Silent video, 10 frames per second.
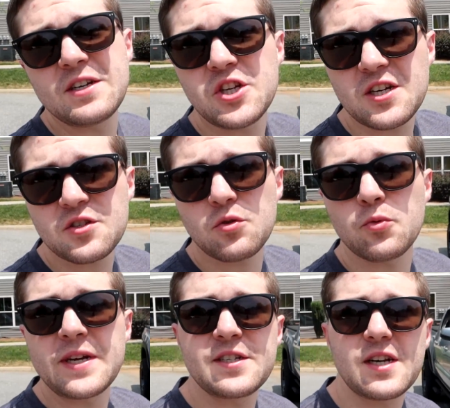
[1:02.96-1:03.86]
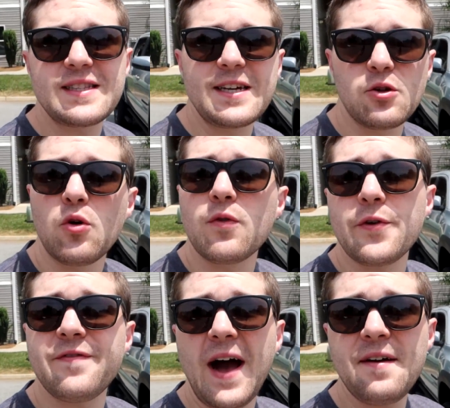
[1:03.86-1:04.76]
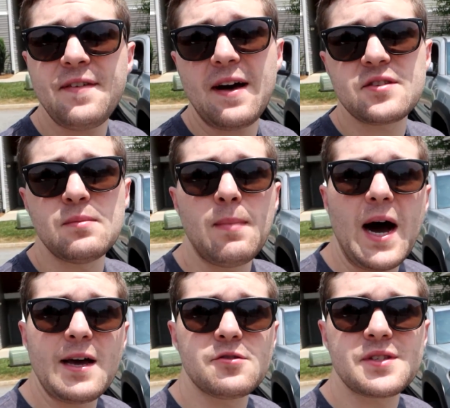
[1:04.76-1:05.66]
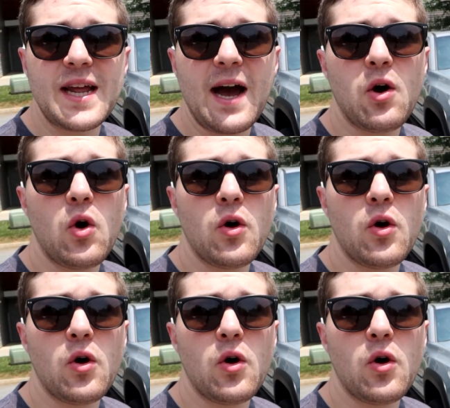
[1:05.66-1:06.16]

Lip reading: I just reached a little over 5,000 miles now